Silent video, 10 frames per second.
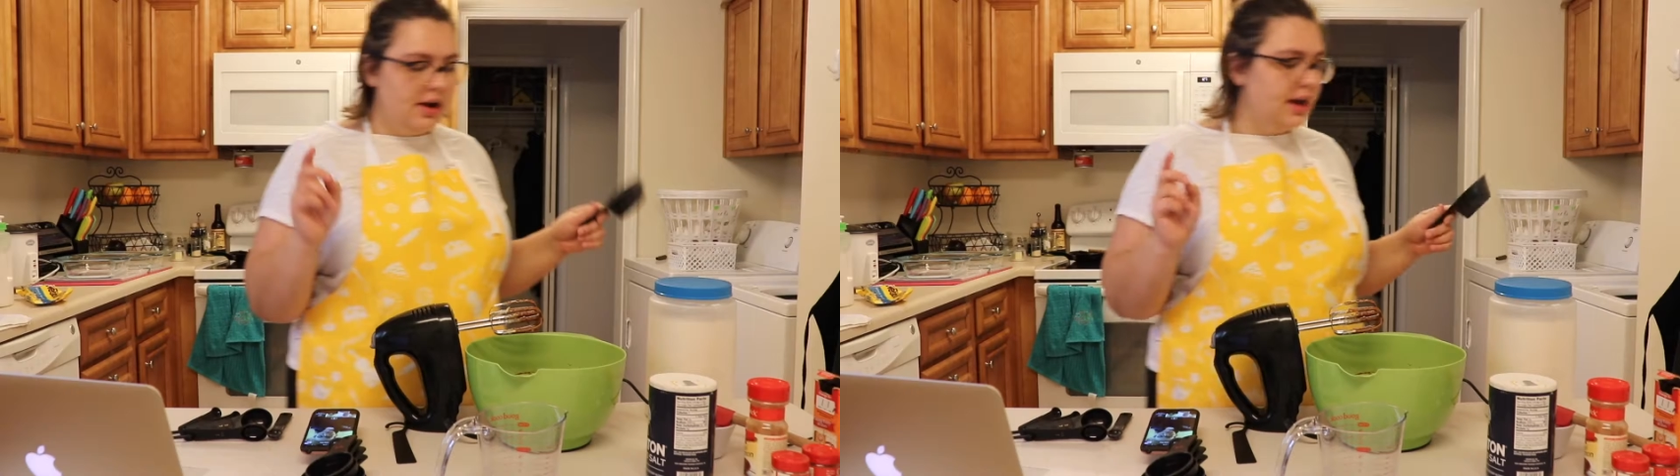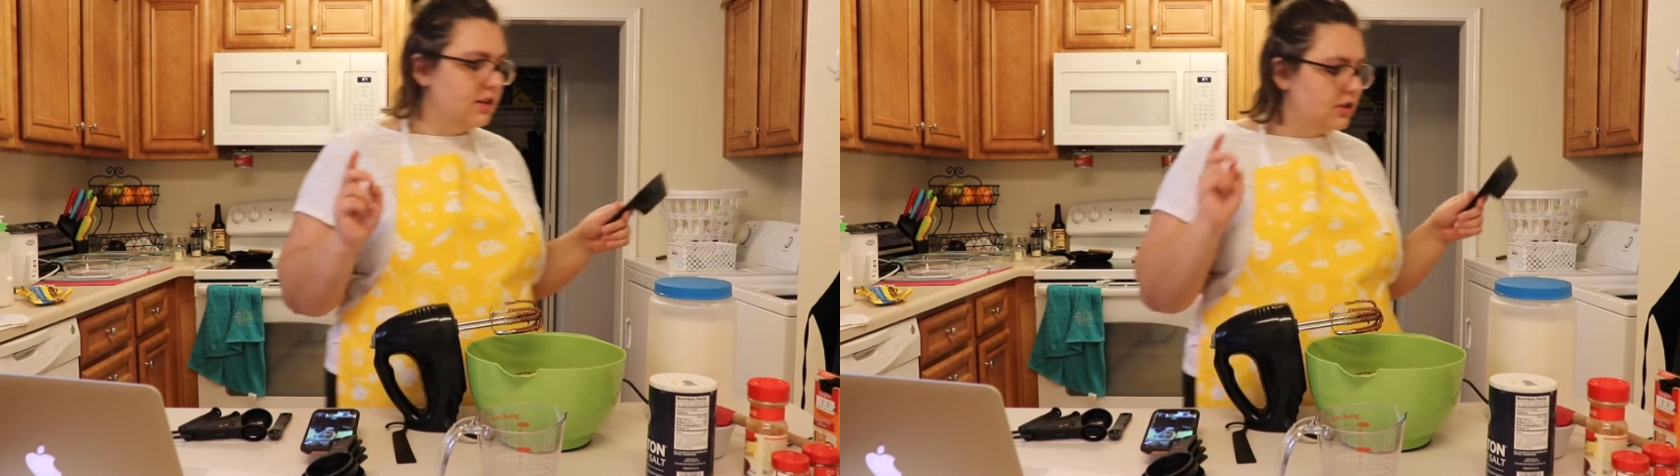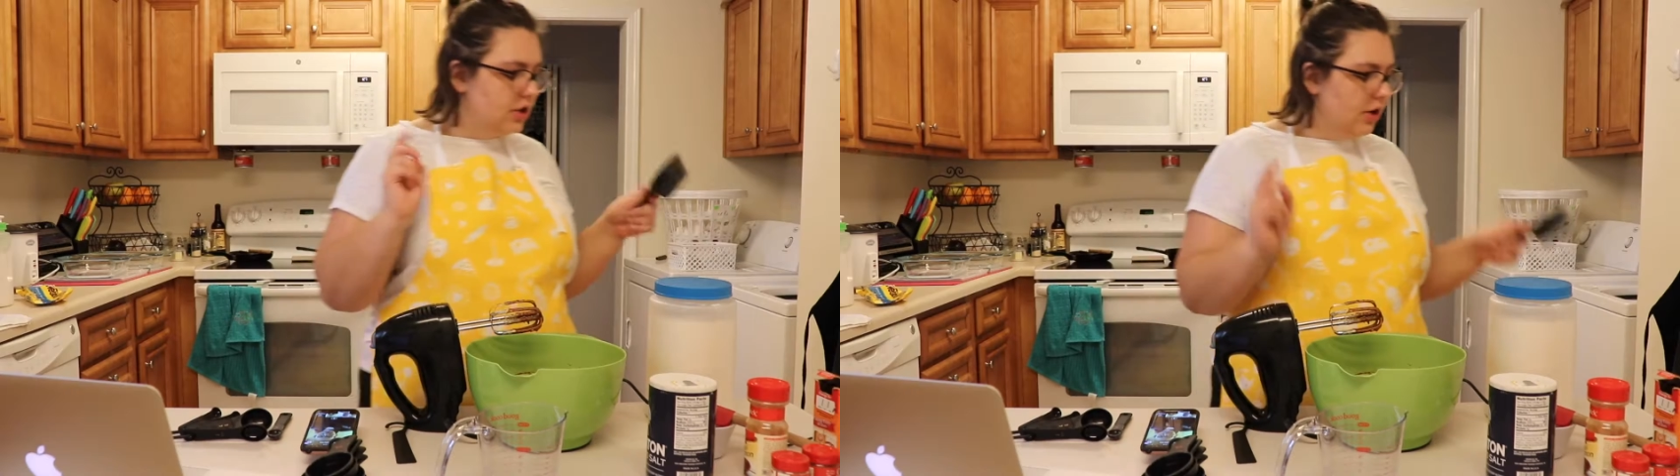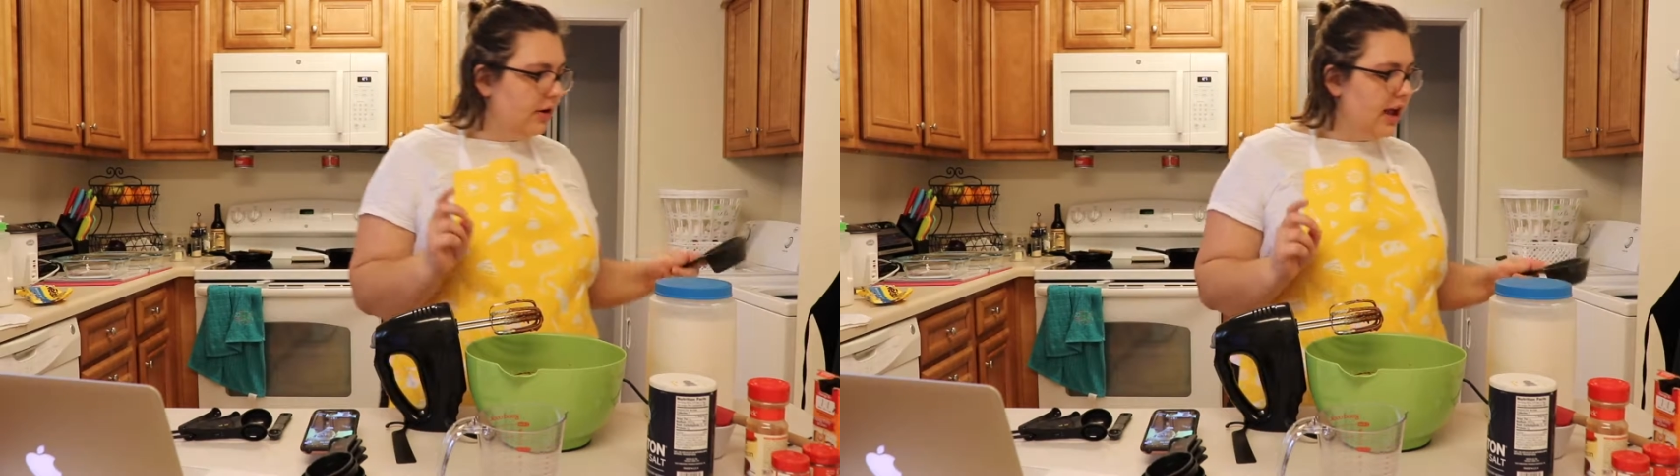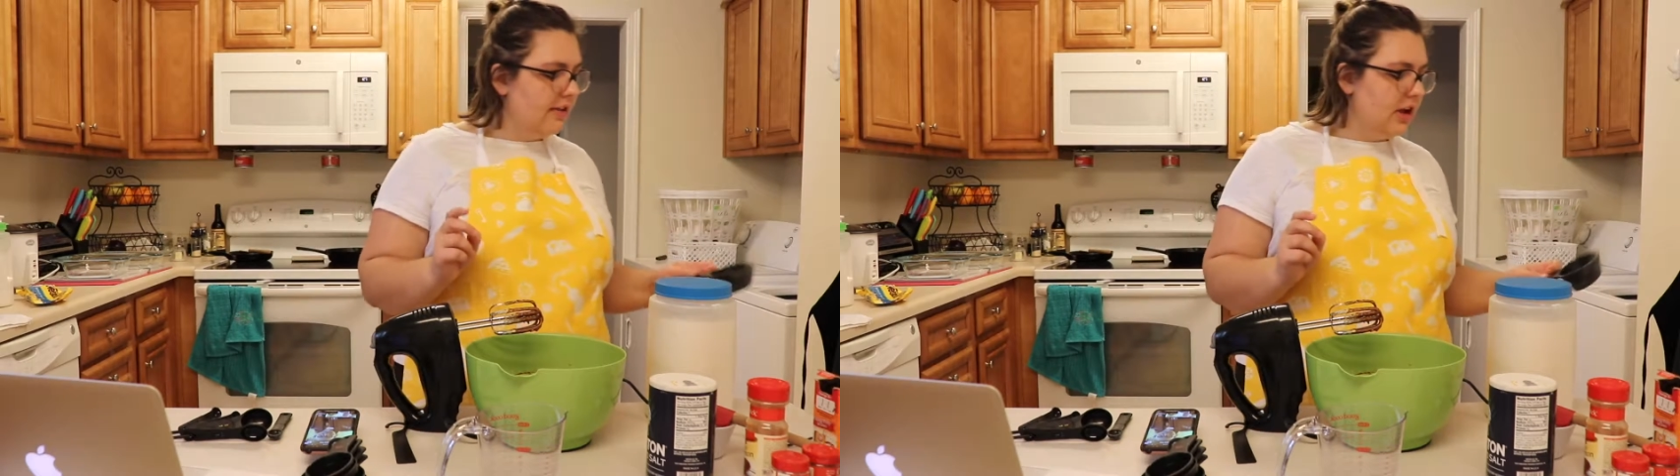right,
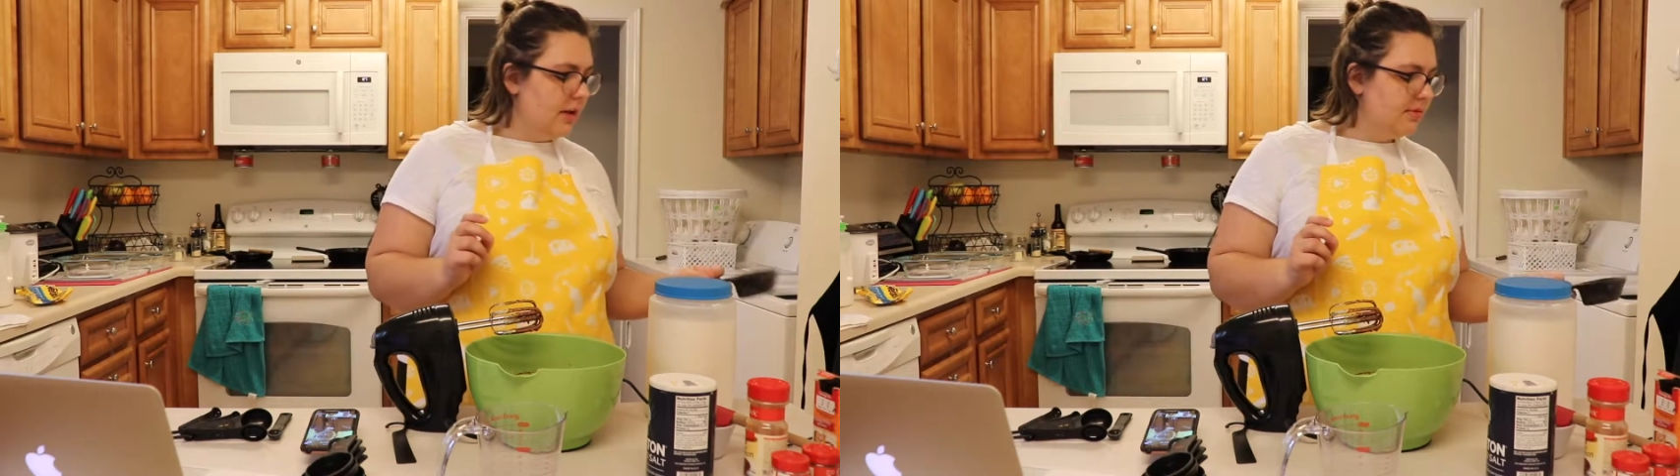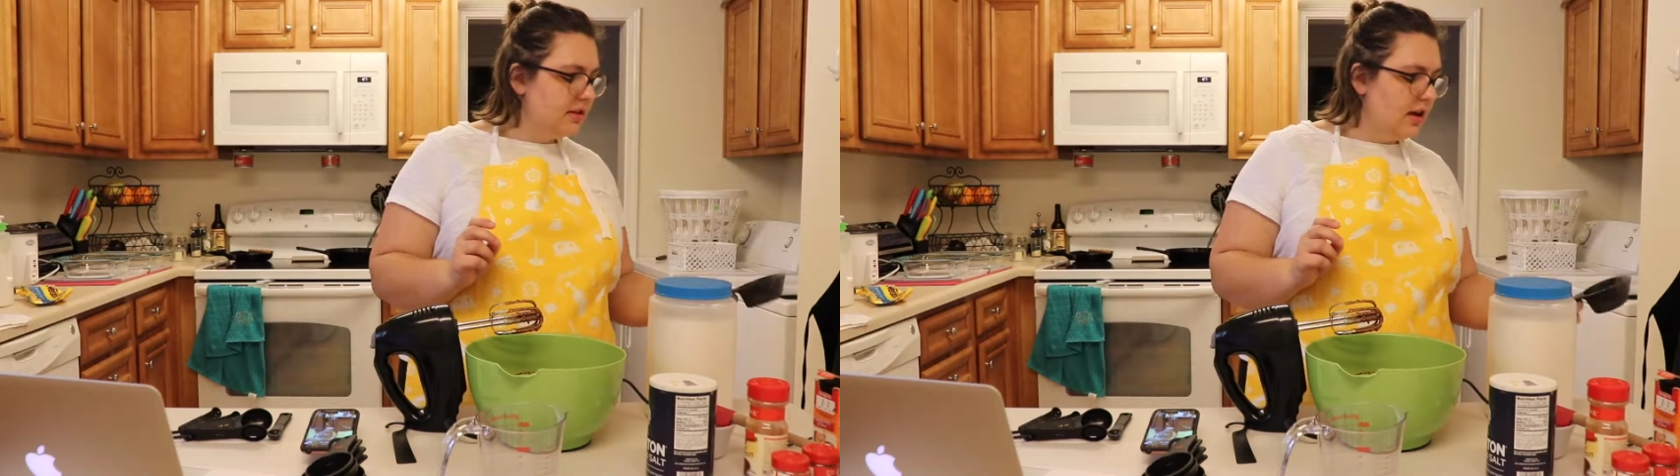2.5 cups